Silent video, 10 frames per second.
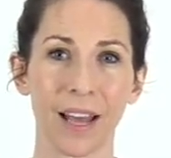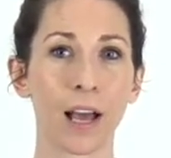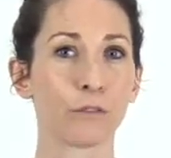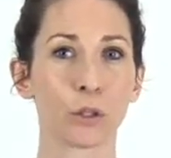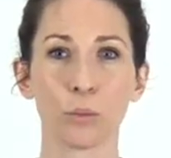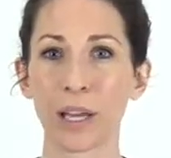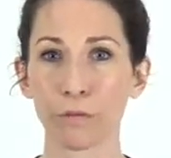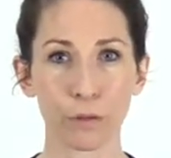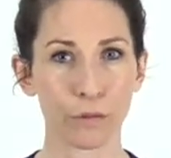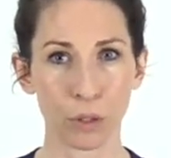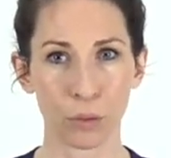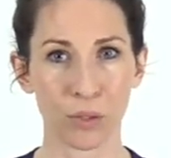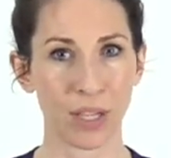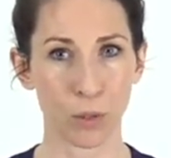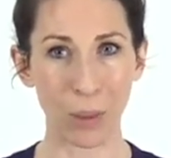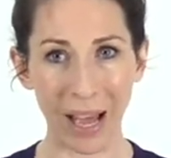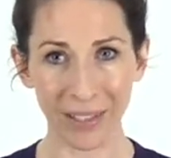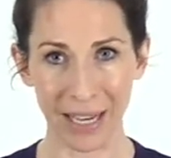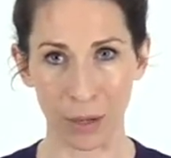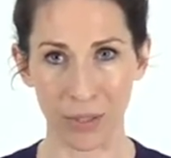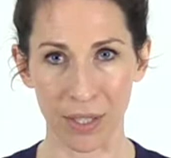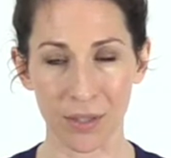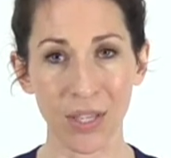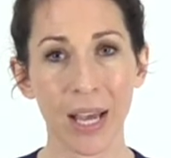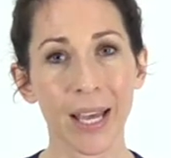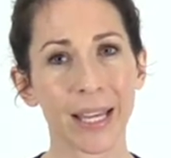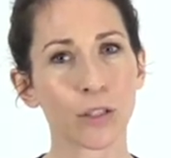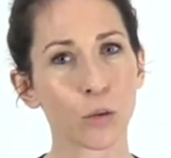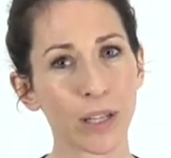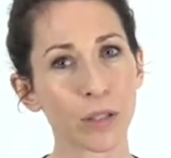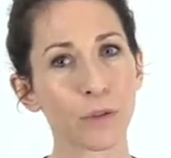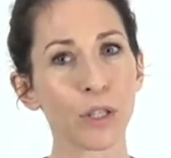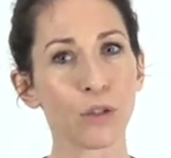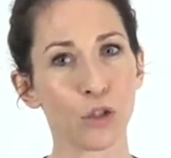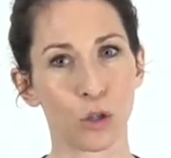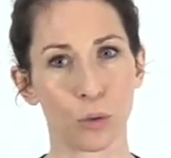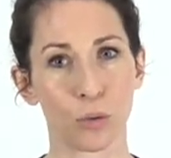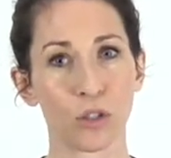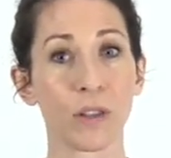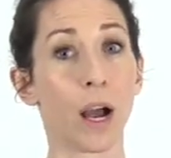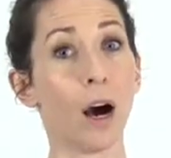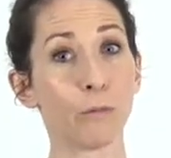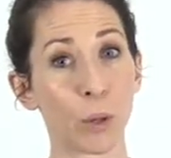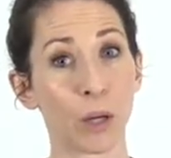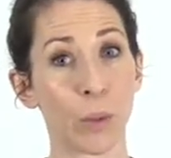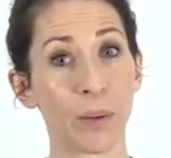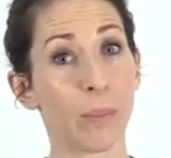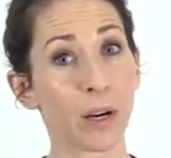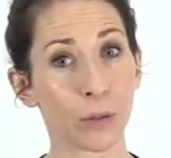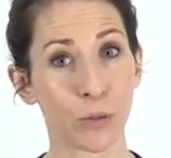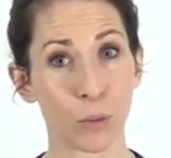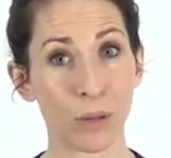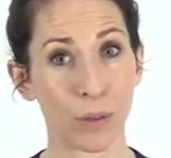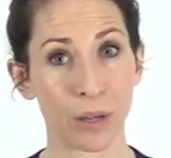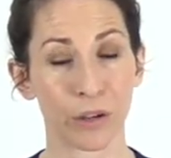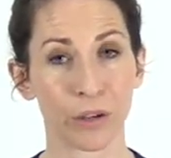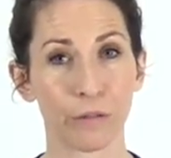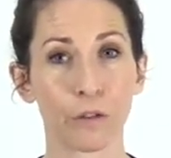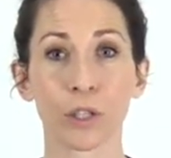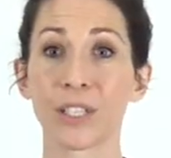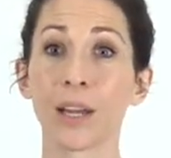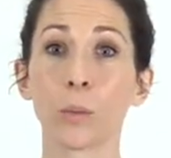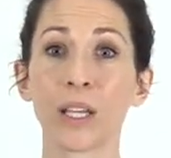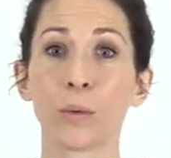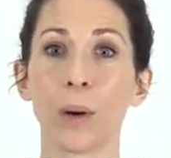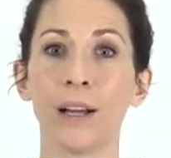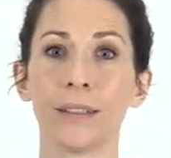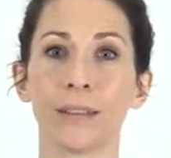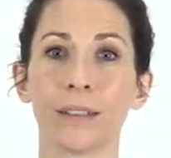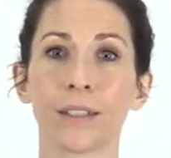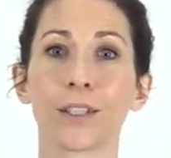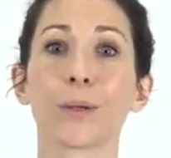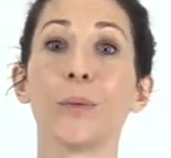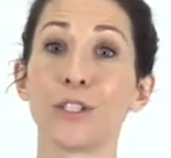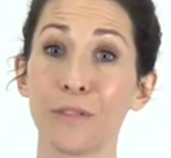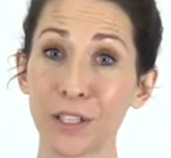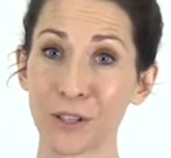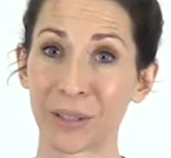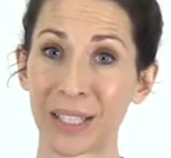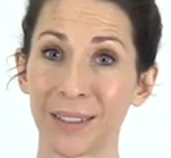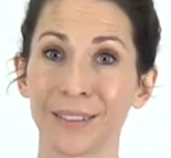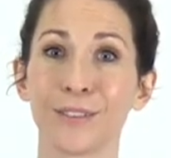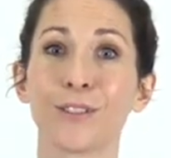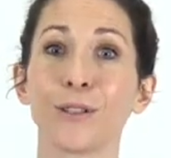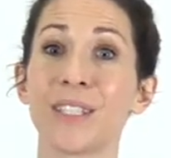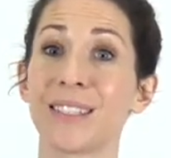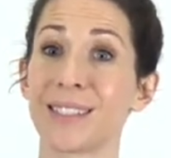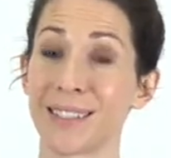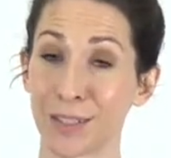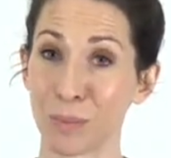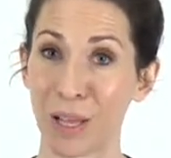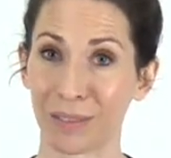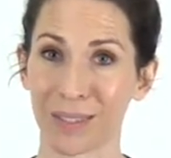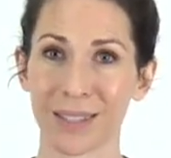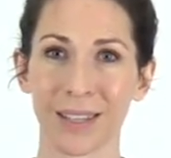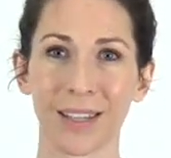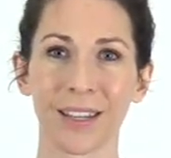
After rave reviews and packed houses, it transferred in June to the off-Broadway Barrow Street Theater for a 10-week run, which eventually turned into 6 months.